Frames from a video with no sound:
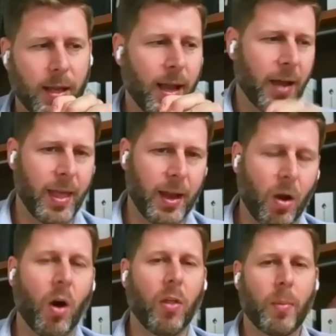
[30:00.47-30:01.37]
and then
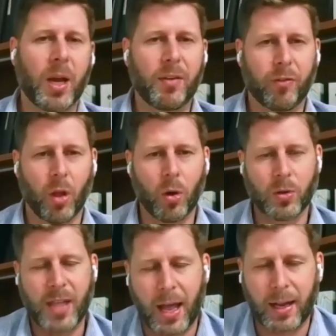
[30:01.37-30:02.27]
all the money
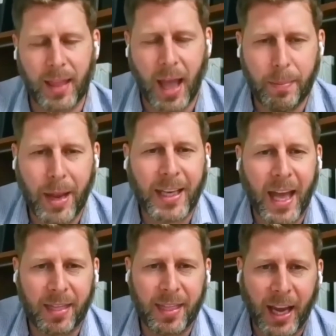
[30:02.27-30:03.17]
flows that May
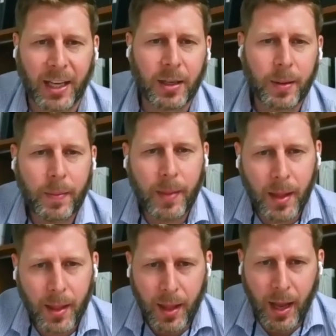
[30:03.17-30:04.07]
10th date.
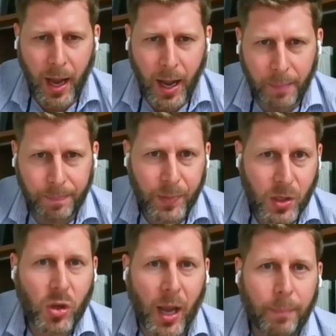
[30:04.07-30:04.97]

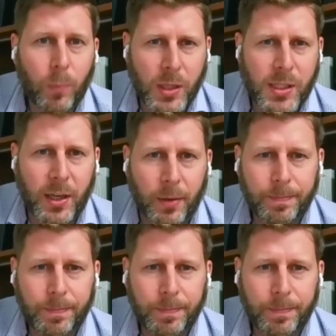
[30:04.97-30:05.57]
Once a year.